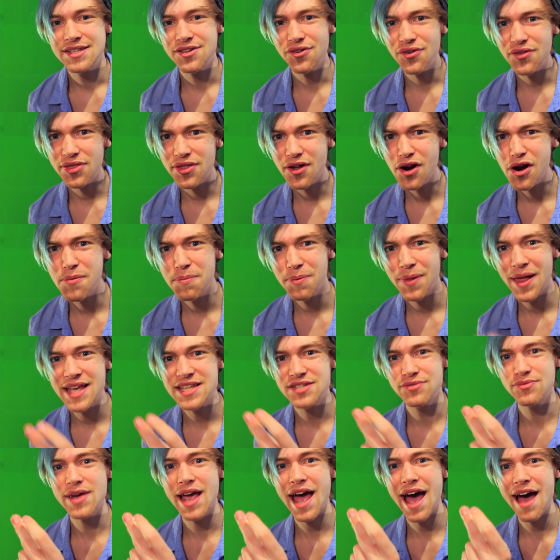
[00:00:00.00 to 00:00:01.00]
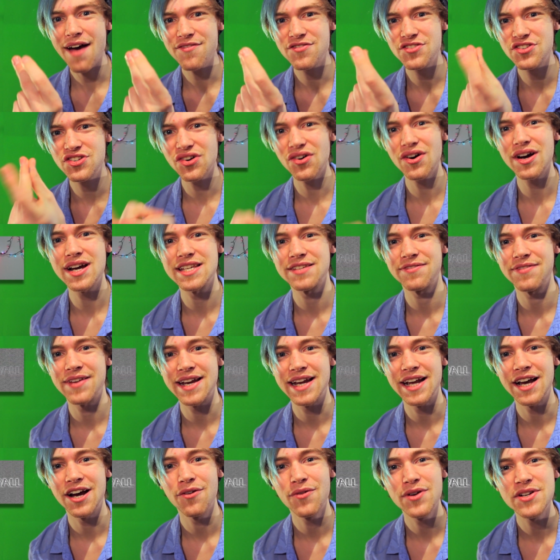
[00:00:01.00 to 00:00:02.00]
So in third place we have Joy's
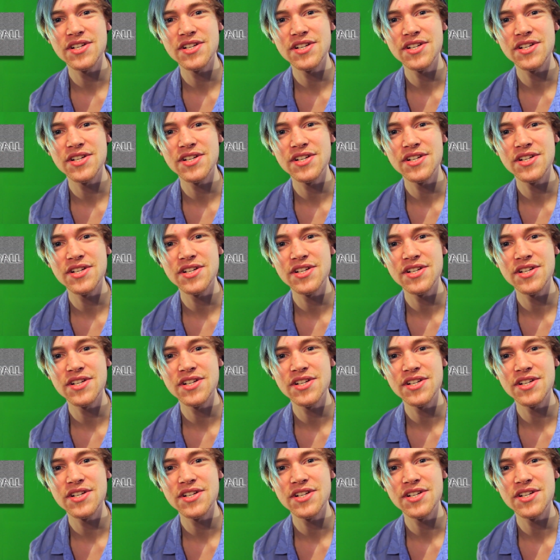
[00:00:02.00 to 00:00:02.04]
video,